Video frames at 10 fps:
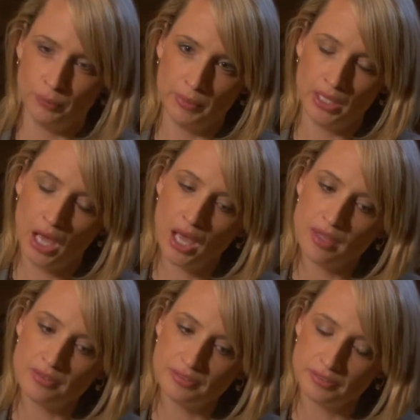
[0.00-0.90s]

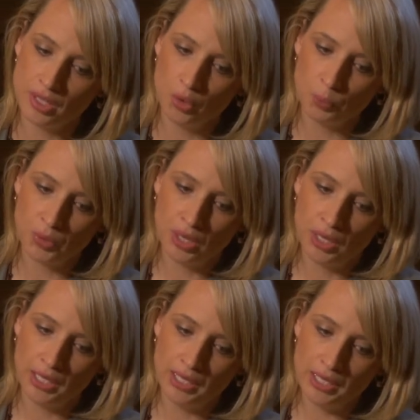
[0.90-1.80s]
because
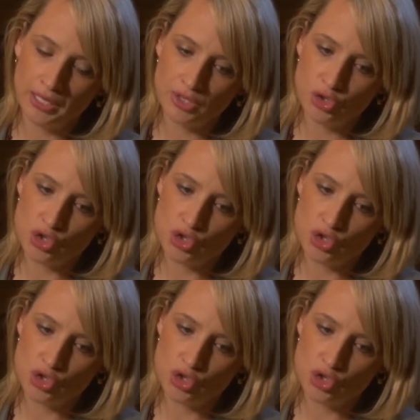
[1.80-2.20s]
it can